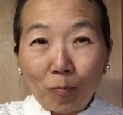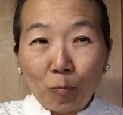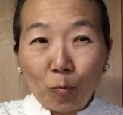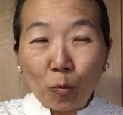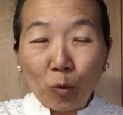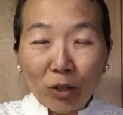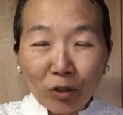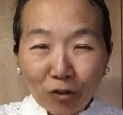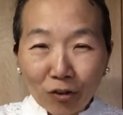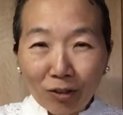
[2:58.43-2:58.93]

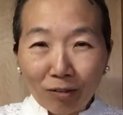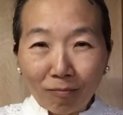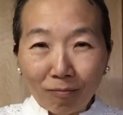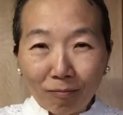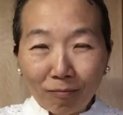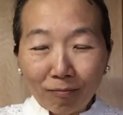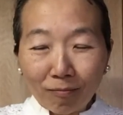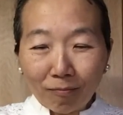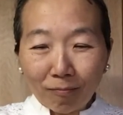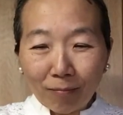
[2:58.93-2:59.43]
wishing
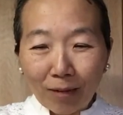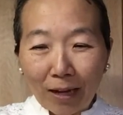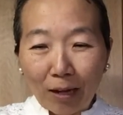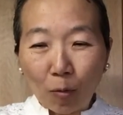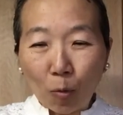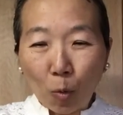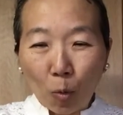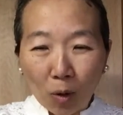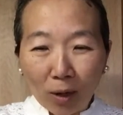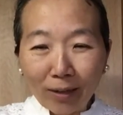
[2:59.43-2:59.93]

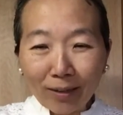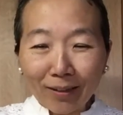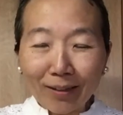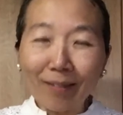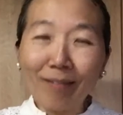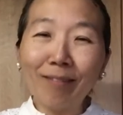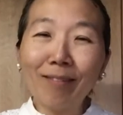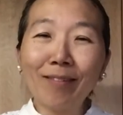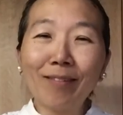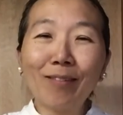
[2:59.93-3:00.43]
and
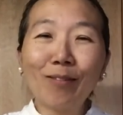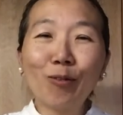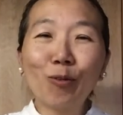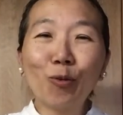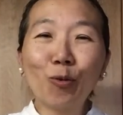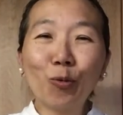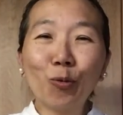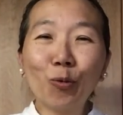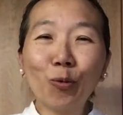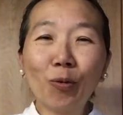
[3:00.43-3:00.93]
wanting
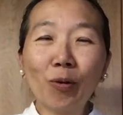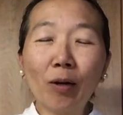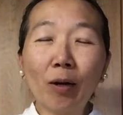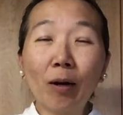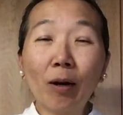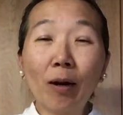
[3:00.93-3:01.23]
to